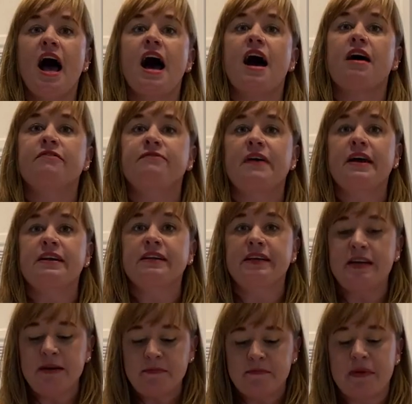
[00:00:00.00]
Uh,
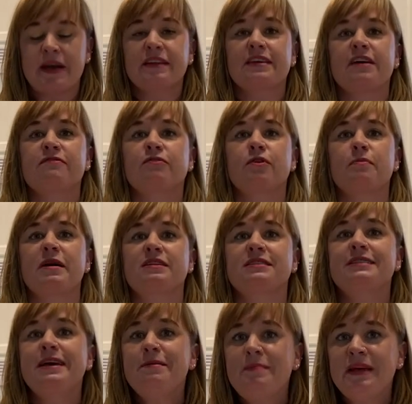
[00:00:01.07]
finally, bake that for
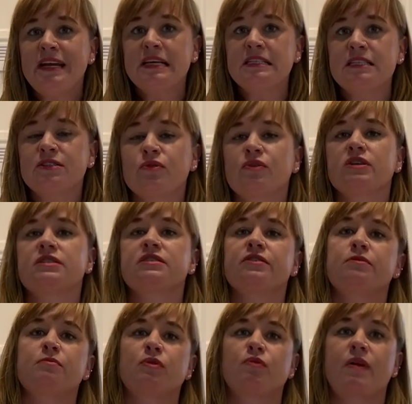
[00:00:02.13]
about 10 minutes or until
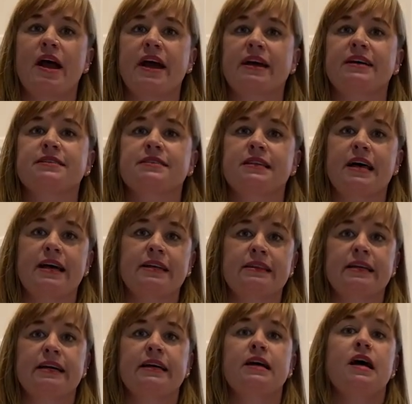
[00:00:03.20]
the meringue is
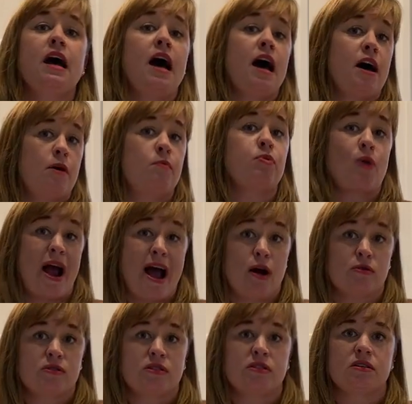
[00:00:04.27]
lightly uh,
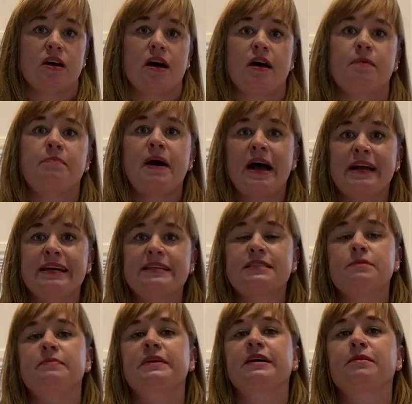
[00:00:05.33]
browned. Uh, pie
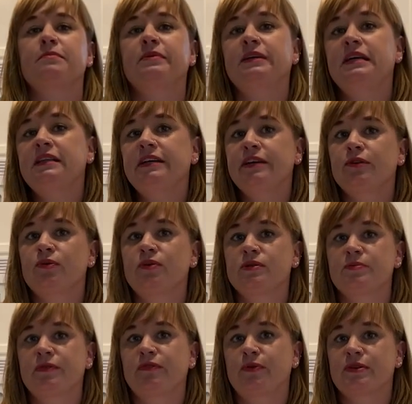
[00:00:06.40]
needs to be completely
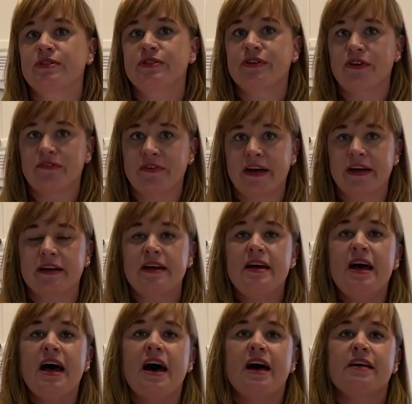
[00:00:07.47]
cooled before serving.
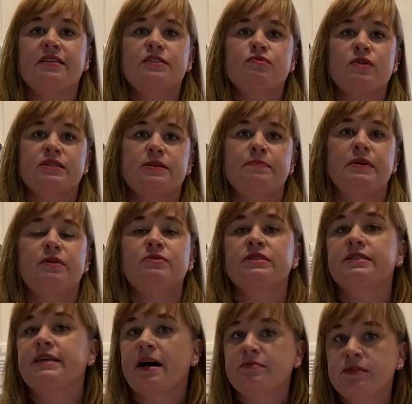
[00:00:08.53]
Uh, this recipe was
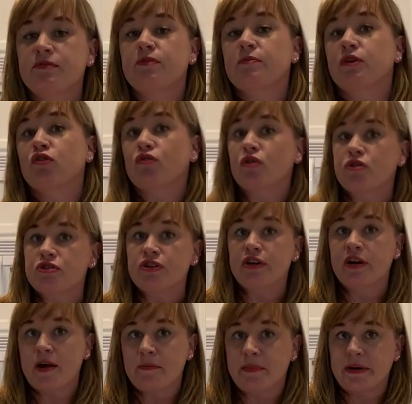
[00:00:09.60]
adapted from a grocery
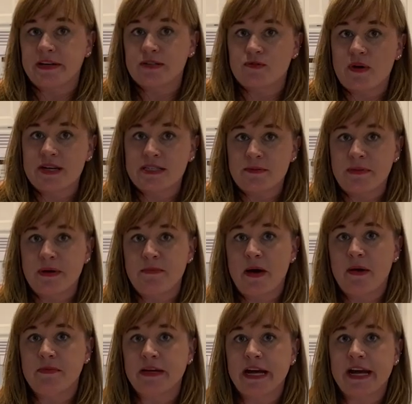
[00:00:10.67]
company's recipe
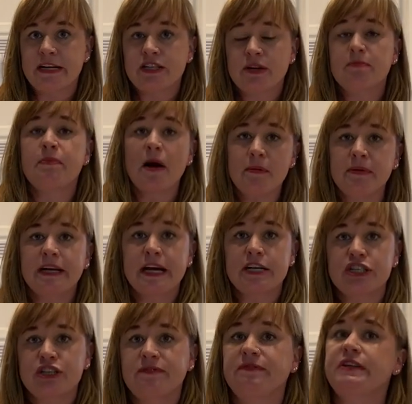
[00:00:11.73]

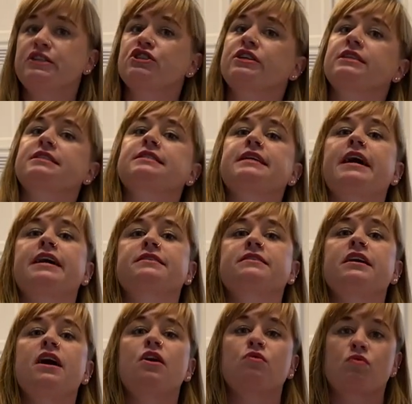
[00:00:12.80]
publication featuring this as
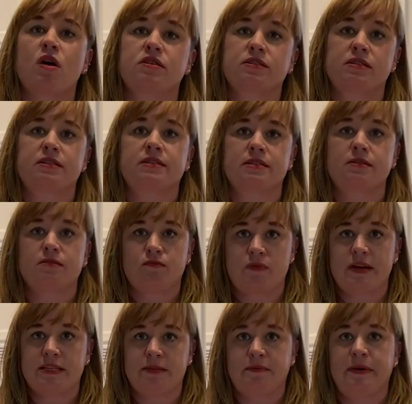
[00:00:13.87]
Rosalynn's
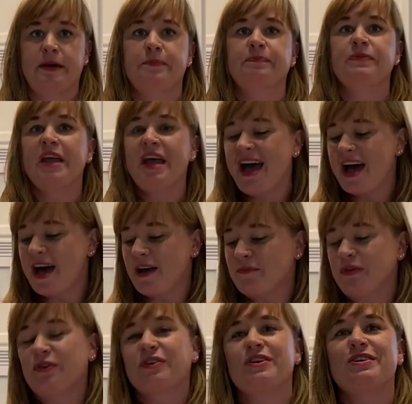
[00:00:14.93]
recipe.
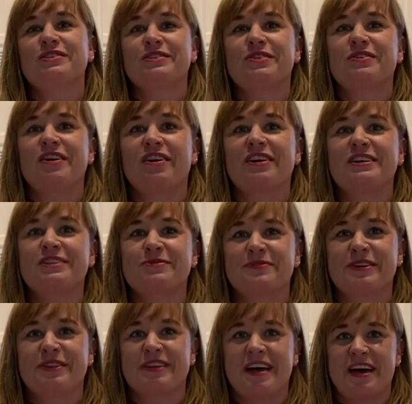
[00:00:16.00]
Um, you can also garnish
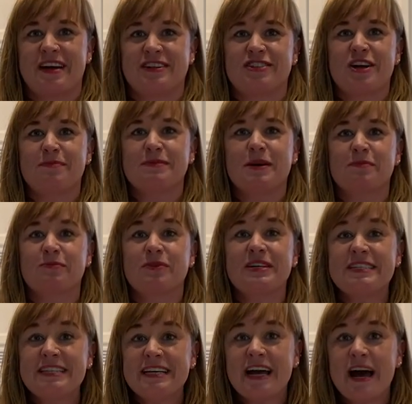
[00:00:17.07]
with uh, chopped up
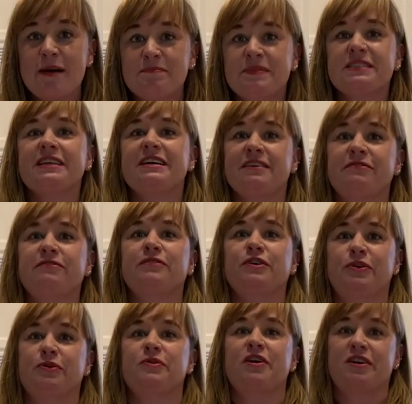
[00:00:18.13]
Reese cups if
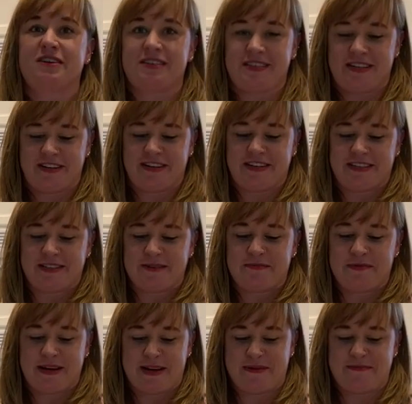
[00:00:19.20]
you are a serious
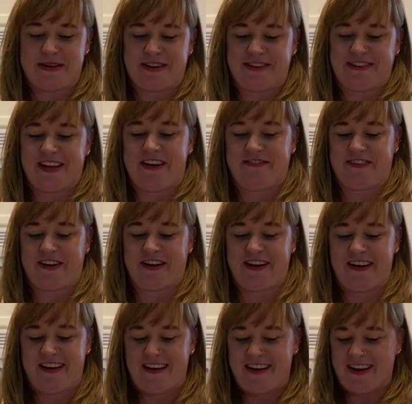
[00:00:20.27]
peanut butter
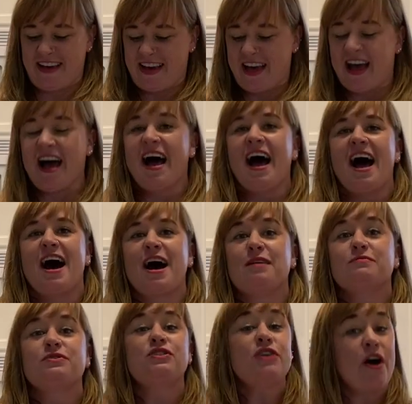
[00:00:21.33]
lover.
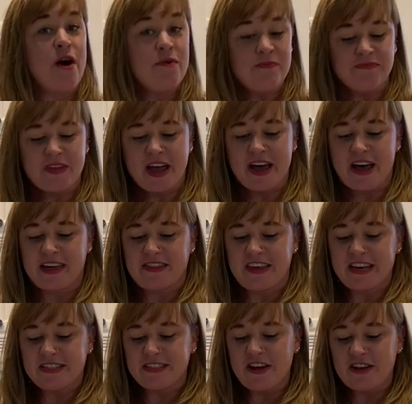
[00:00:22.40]
Um, so, uh,
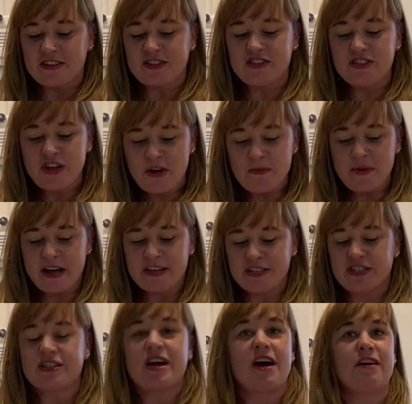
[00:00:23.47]
thanks y'all so much
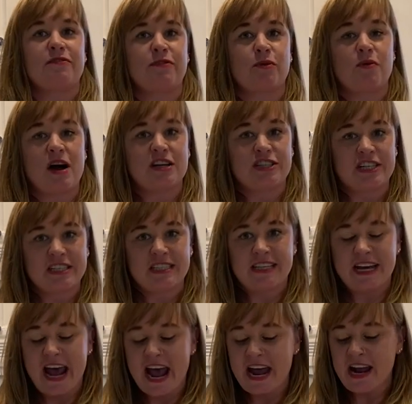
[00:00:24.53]
uh, for watching
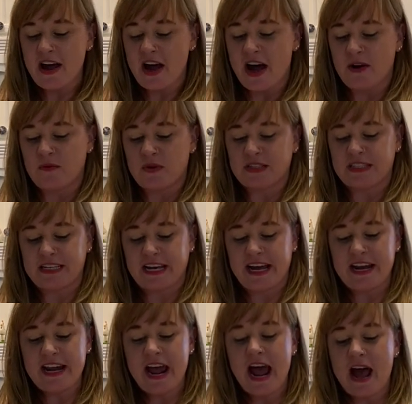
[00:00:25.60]
today. Uh, once
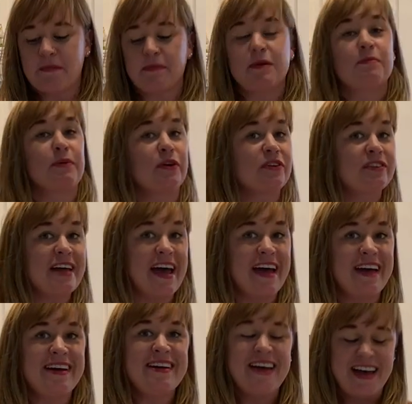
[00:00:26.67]
again, happy
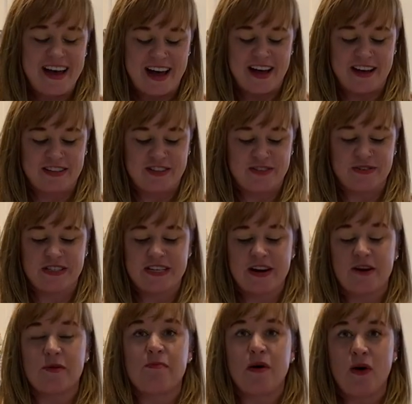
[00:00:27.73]
birthday uh, to
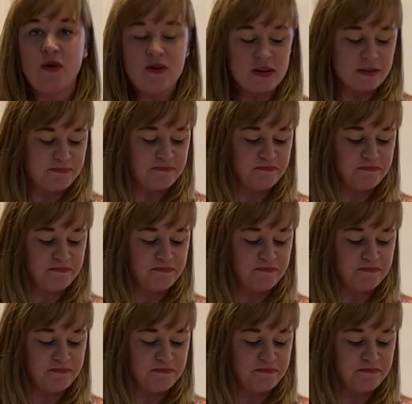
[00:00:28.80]
Sarah Polk.